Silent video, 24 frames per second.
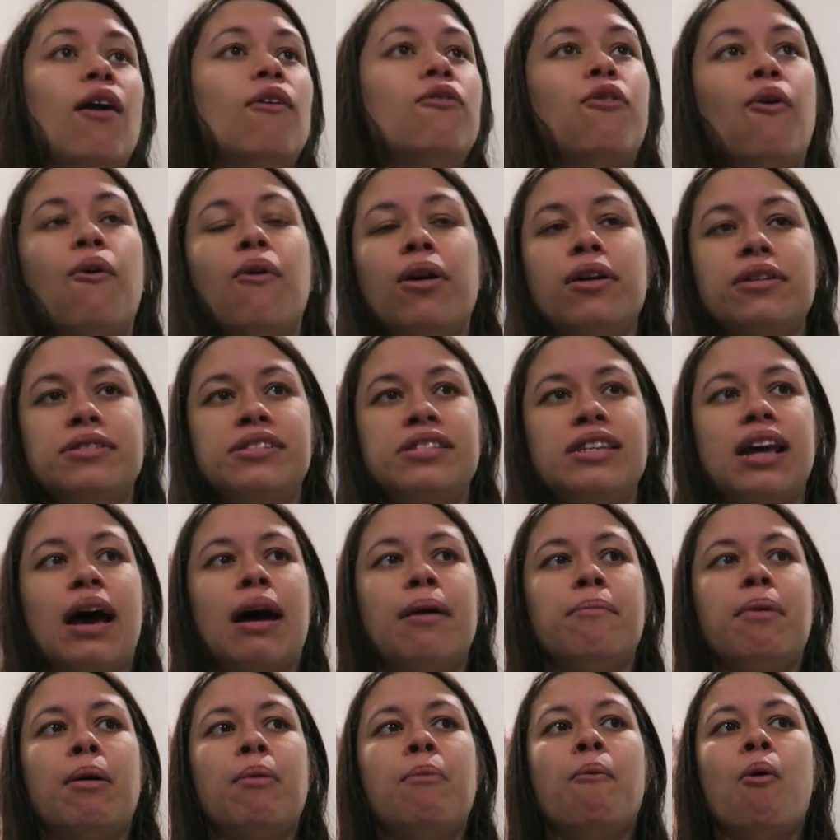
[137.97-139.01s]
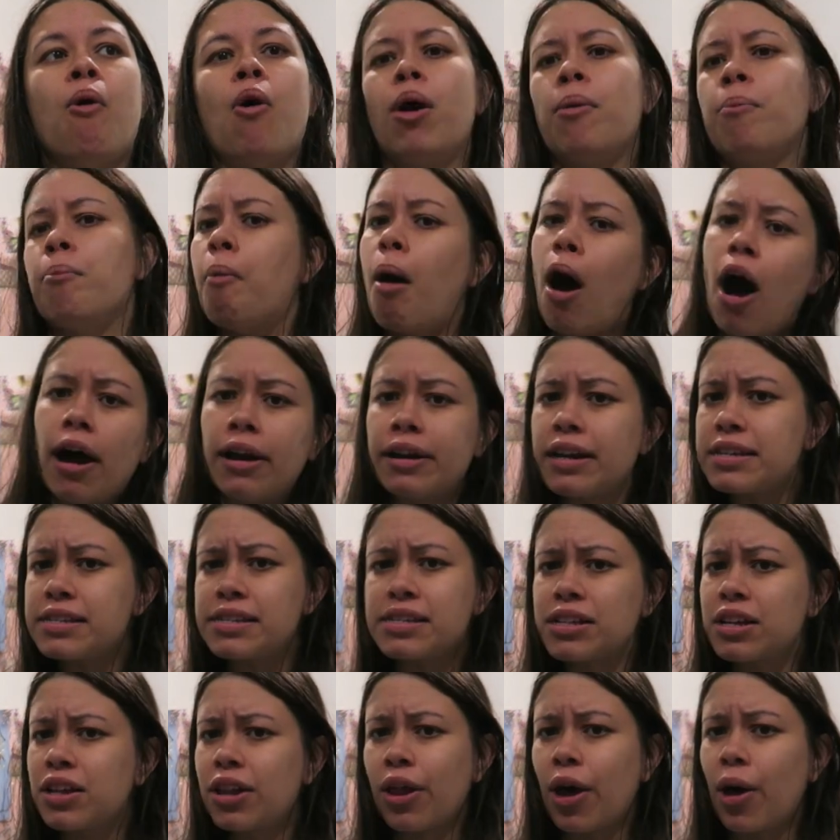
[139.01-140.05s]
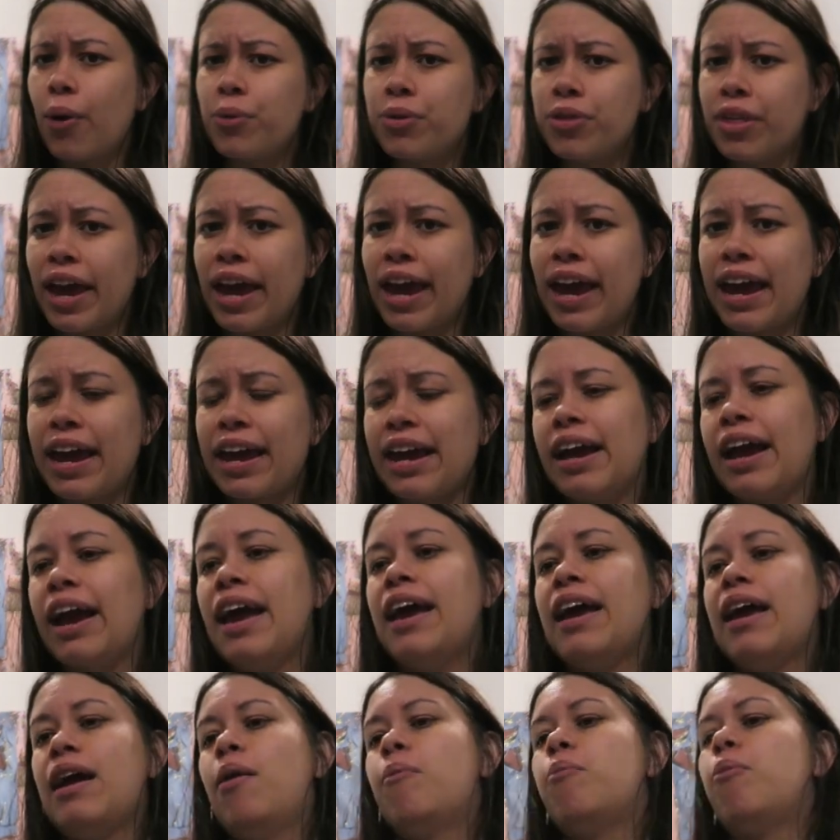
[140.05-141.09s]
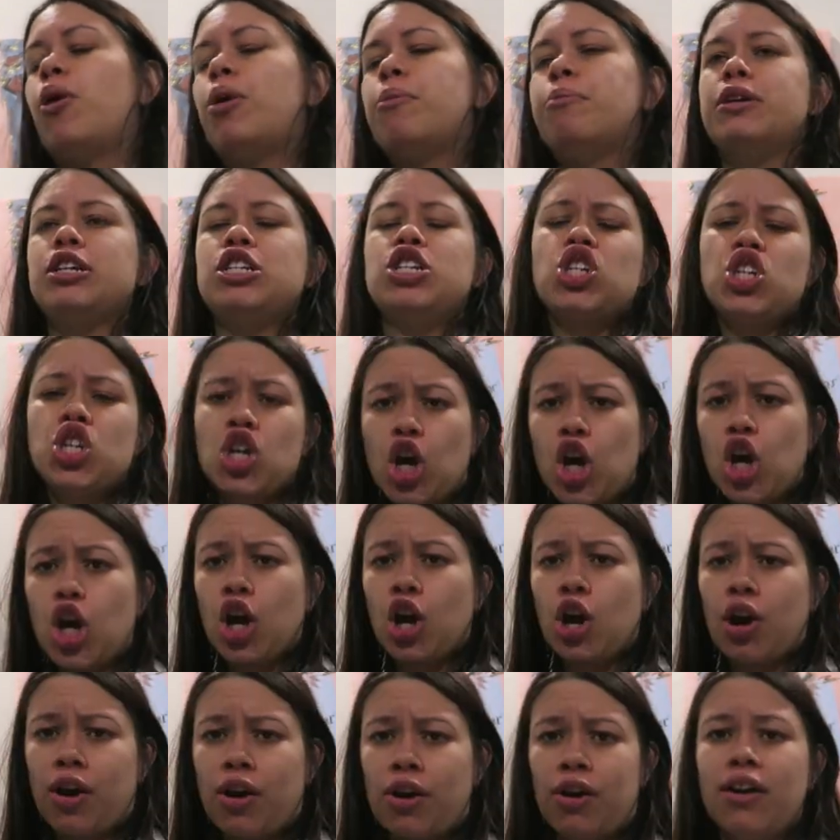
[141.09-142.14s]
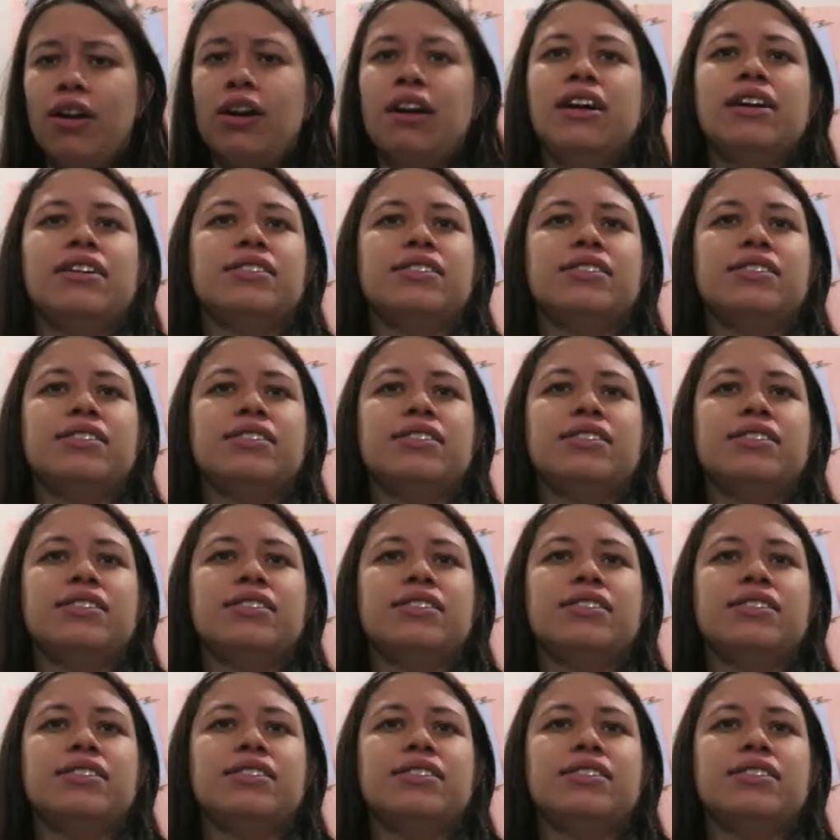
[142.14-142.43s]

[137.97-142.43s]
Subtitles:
for some more modest clothing, more mature.